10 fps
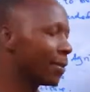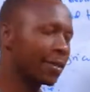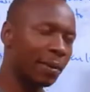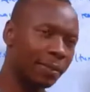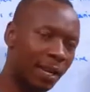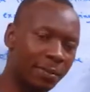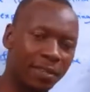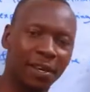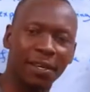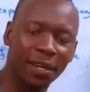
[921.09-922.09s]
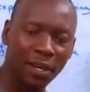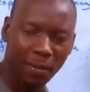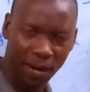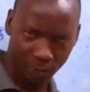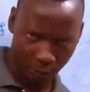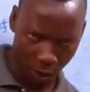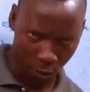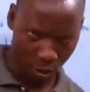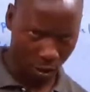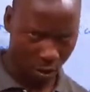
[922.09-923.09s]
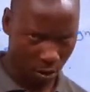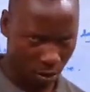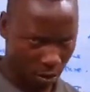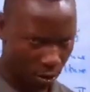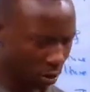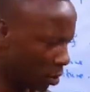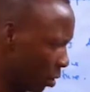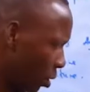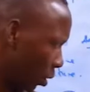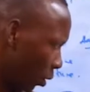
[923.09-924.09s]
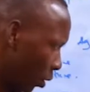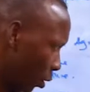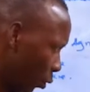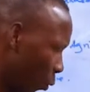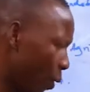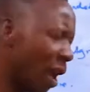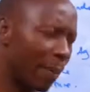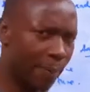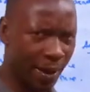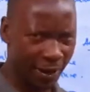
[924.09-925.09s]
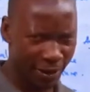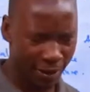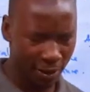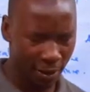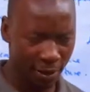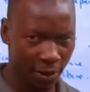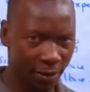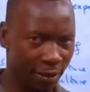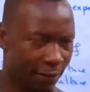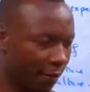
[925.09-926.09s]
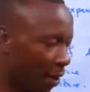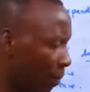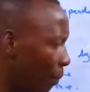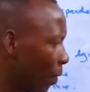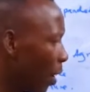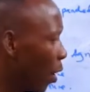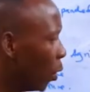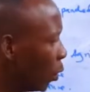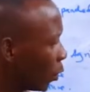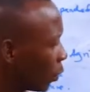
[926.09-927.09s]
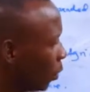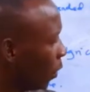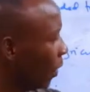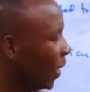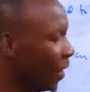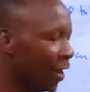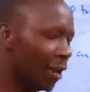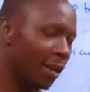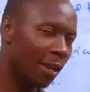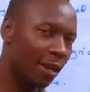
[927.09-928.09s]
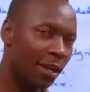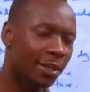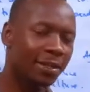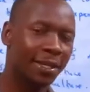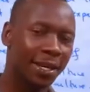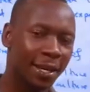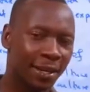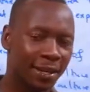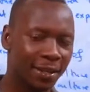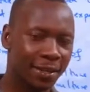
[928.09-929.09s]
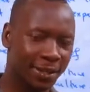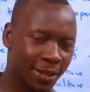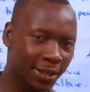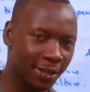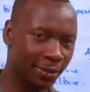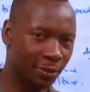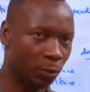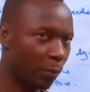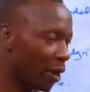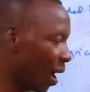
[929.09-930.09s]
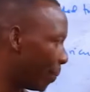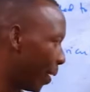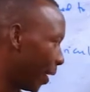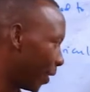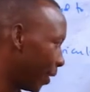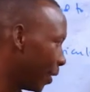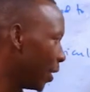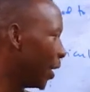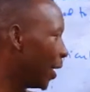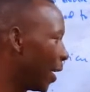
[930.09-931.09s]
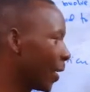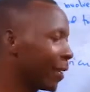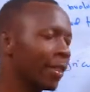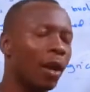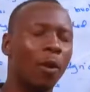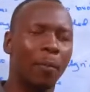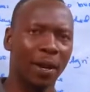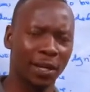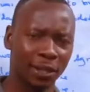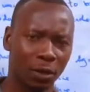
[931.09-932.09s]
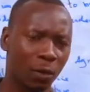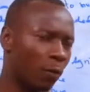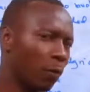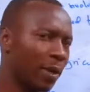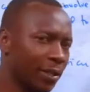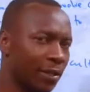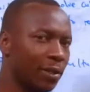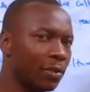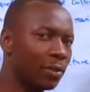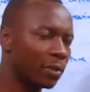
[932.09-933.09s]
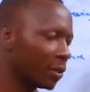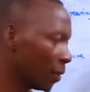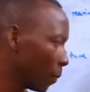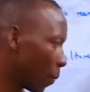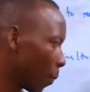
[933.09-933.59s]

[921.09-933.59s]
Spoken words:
sometimes they need manpower to be applied in the farm. Also, they need skills to be applied, like the operation of machines